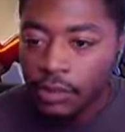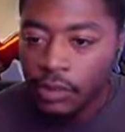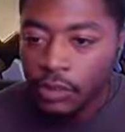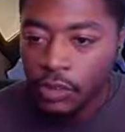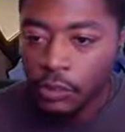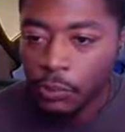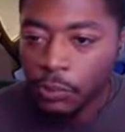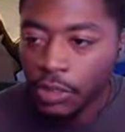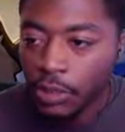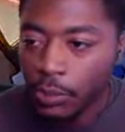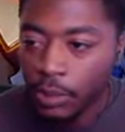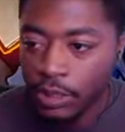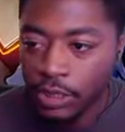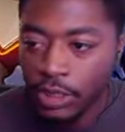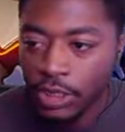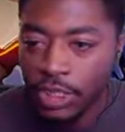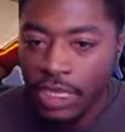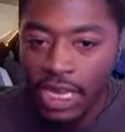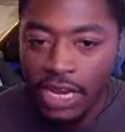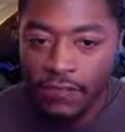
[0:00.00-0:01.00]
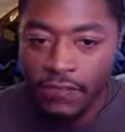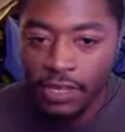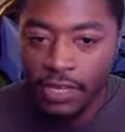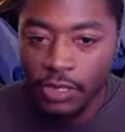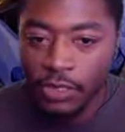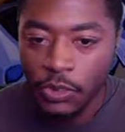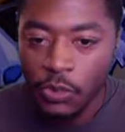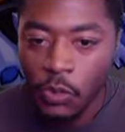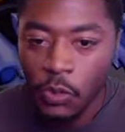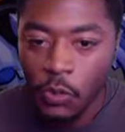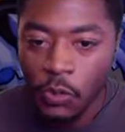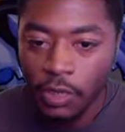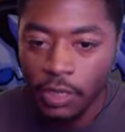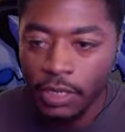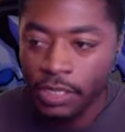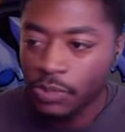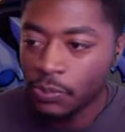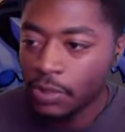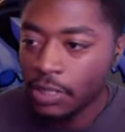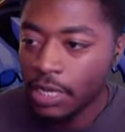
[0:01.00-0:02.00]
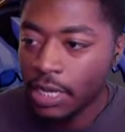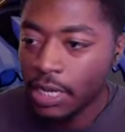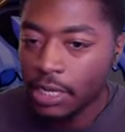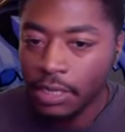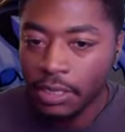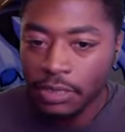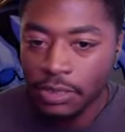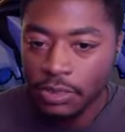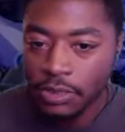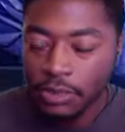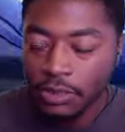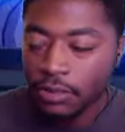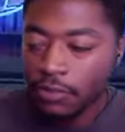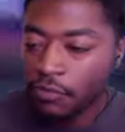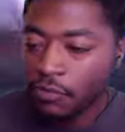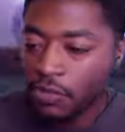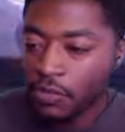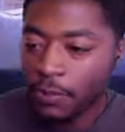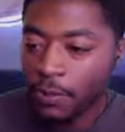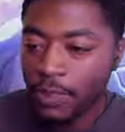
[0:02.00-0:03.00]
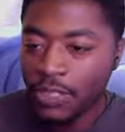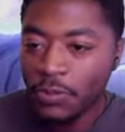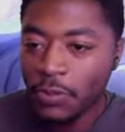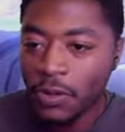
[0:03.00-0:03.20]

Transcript: They're pretty much just kind of ignoring his mechanics for the most